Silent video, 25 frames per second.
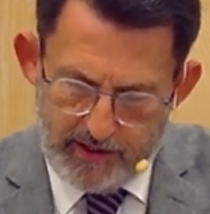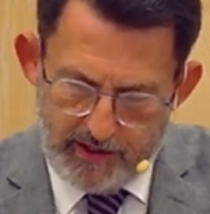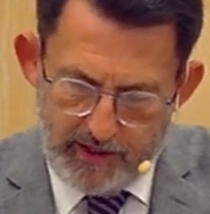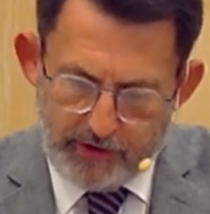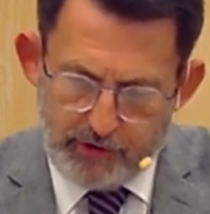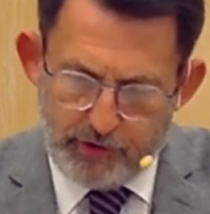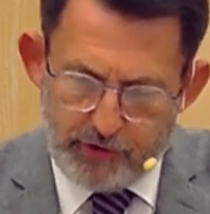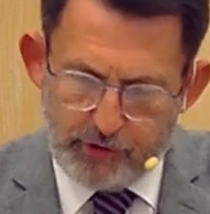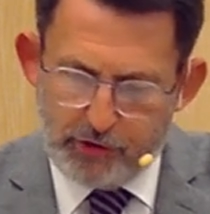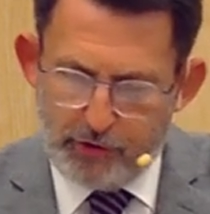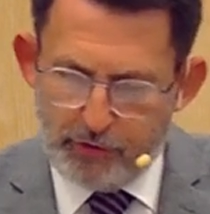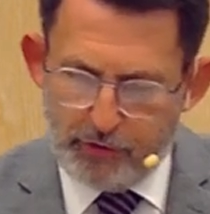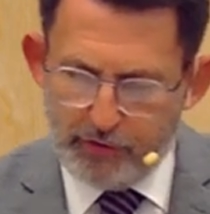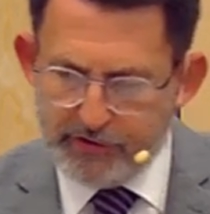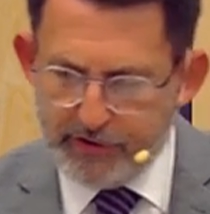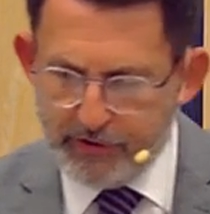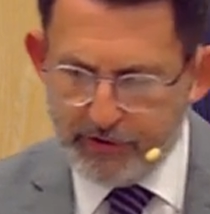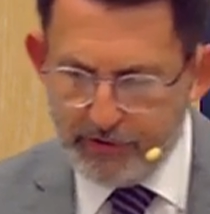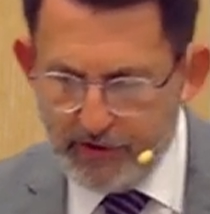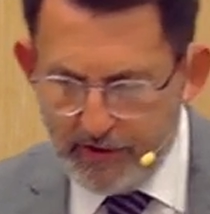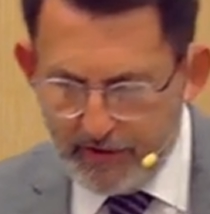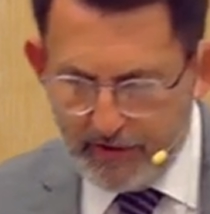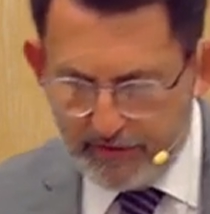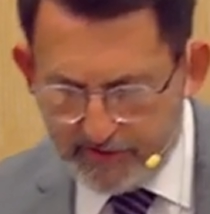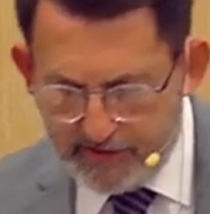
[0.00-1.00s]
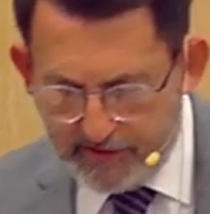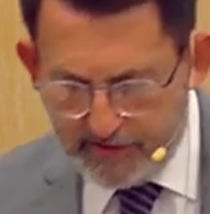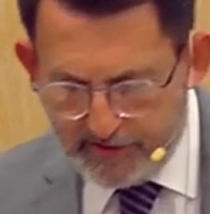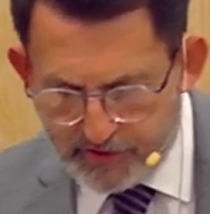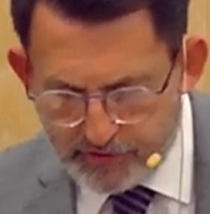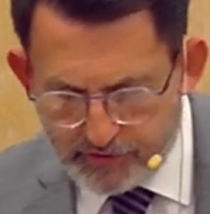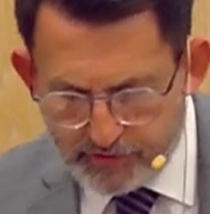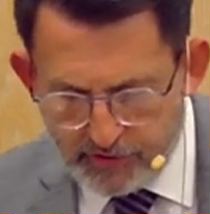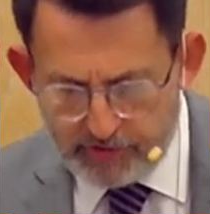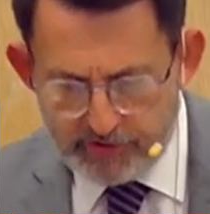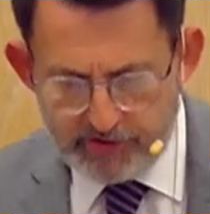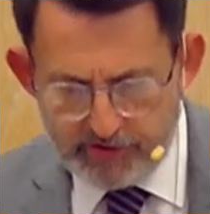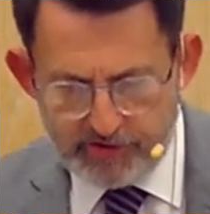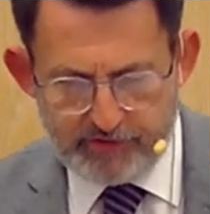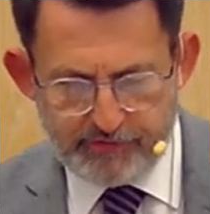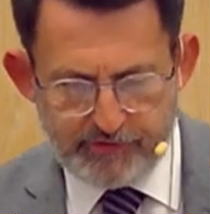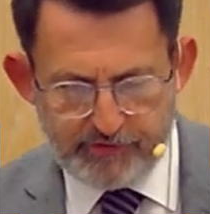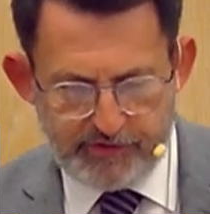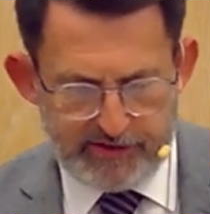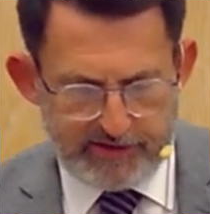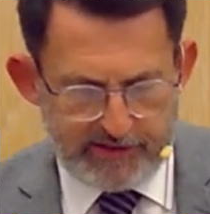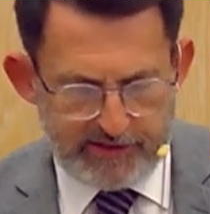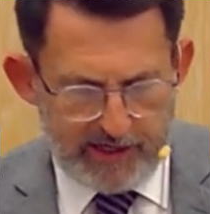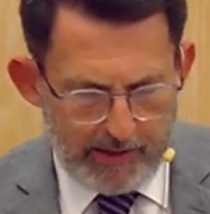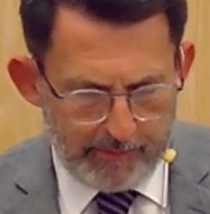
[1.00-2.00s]
You go to the instructions for
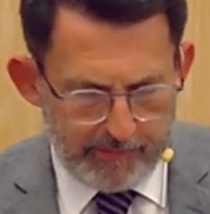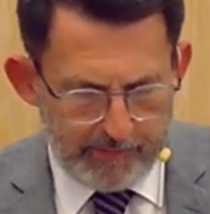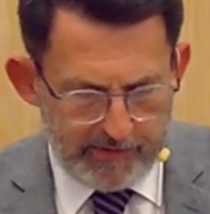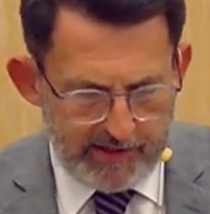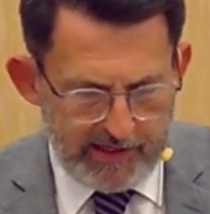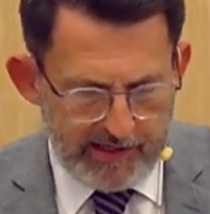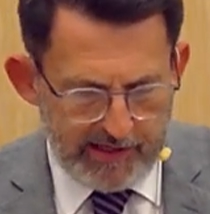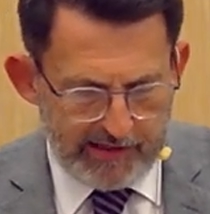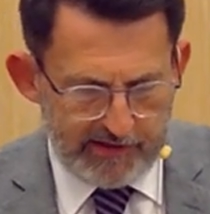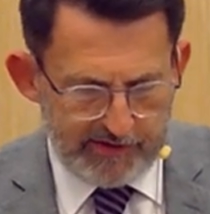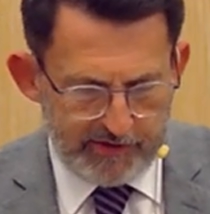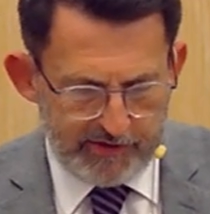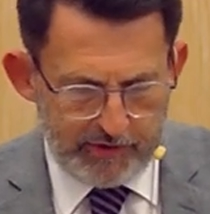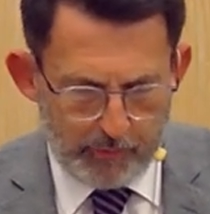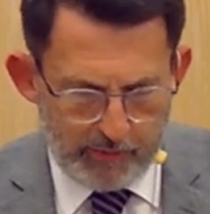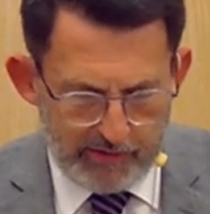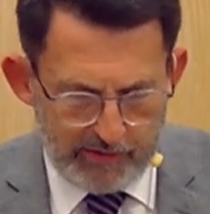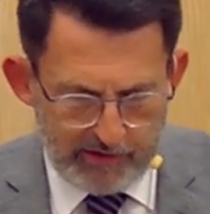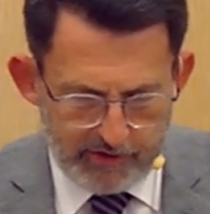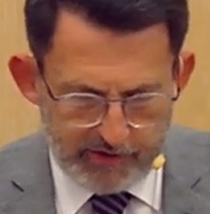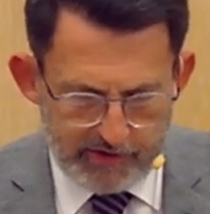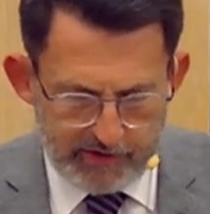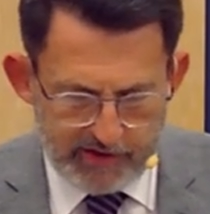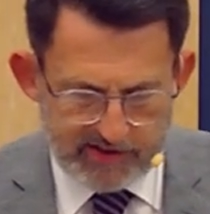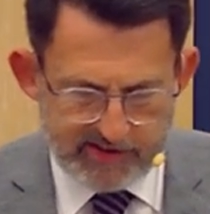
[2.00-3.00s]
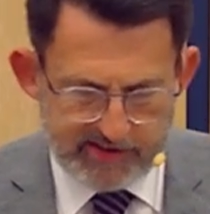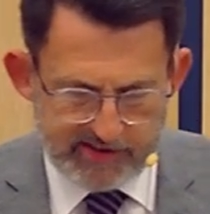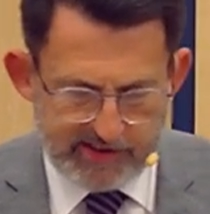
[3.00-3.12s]
the tabernacle in the wilderness,